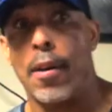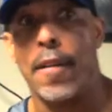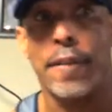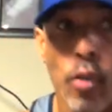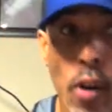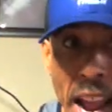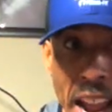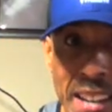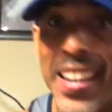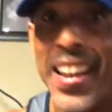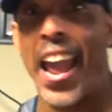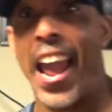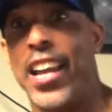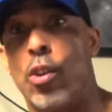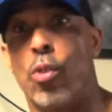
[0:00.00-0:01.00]
afraid,
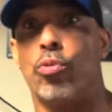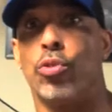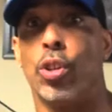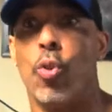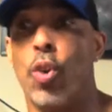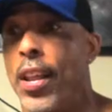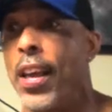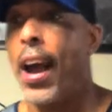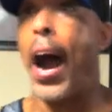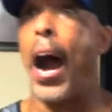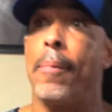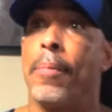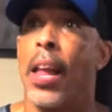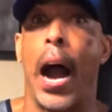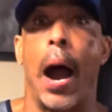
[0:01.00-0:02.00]
ain't gonna do it.
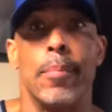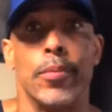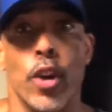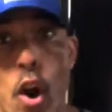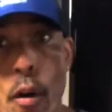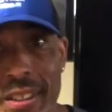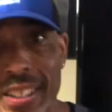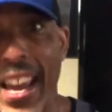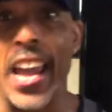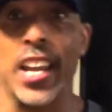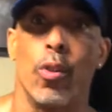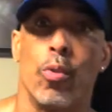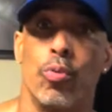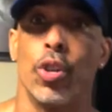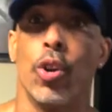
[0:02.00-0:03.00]
I'm nervous, ain't
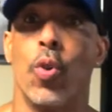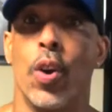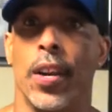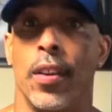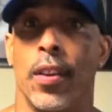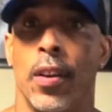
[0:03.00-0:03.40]
gonna do it.